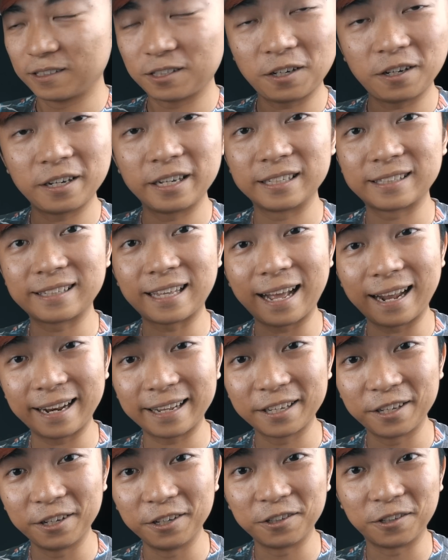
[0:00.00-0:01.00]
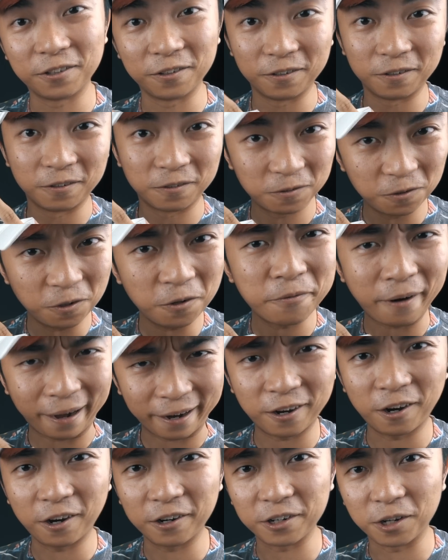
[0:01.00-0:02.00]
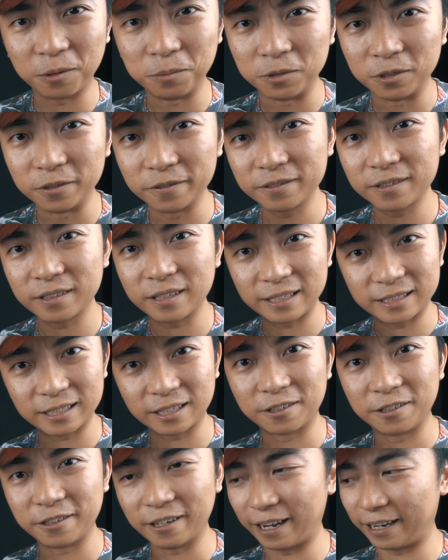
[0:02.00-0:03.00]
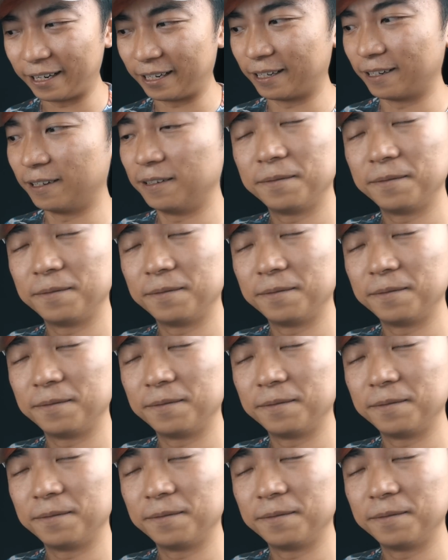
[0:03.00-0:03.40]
So he's telling you to go record your moves. It's a good idea.